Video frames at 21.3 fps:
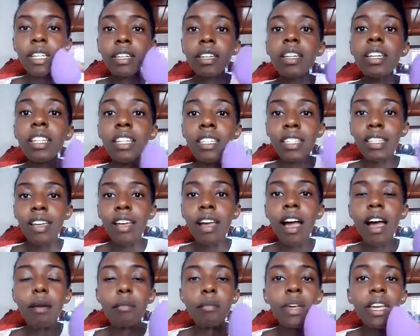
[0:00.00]
it
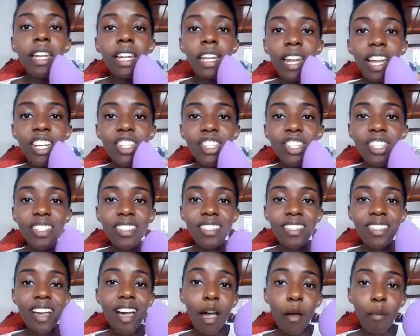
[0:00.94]
enlarges
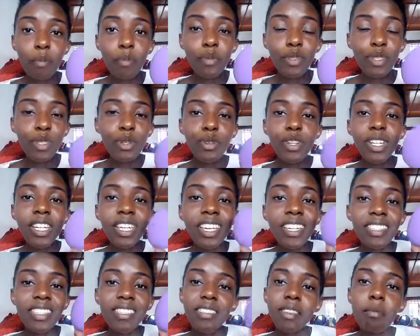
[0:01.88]
up, so it
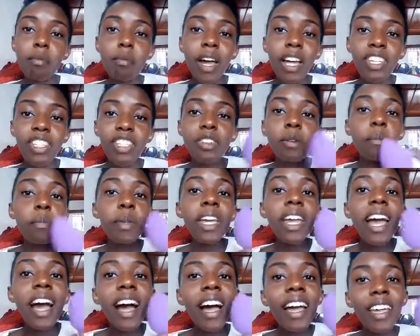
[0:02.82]
gets much
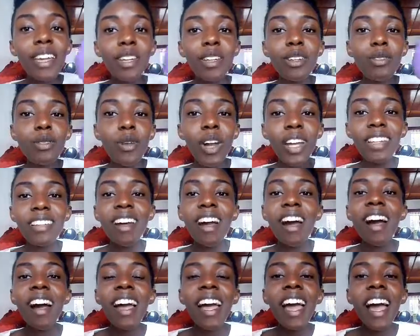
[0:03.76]
bigger and
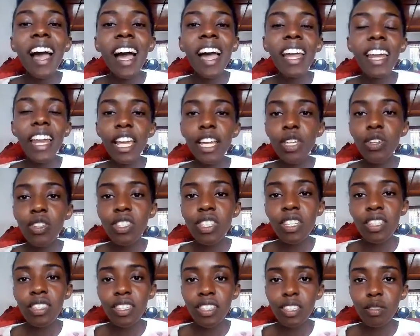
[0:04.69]
wider. I like
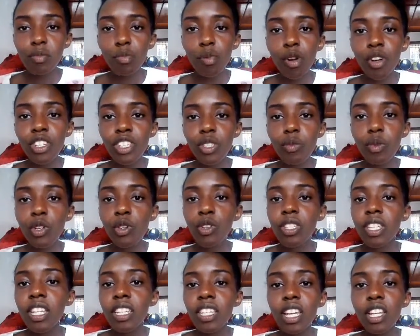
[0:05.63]
using the sponge because
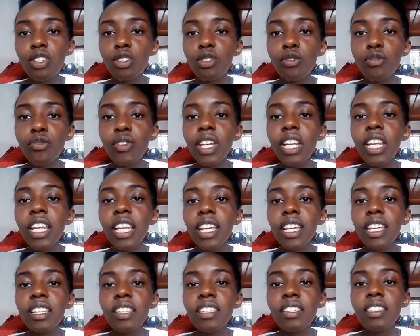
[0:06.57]
I tend to feel
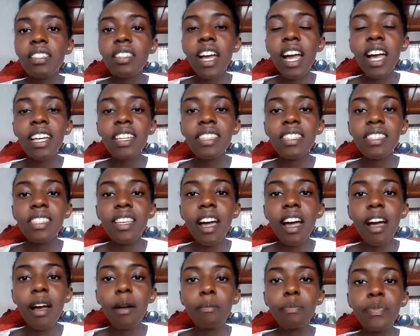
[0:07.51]
it does
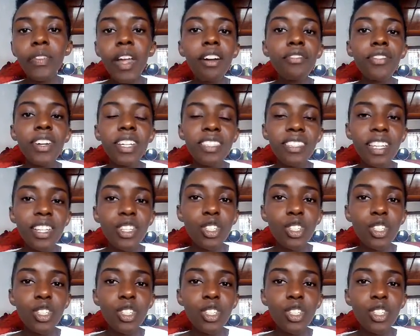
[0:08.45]
a faster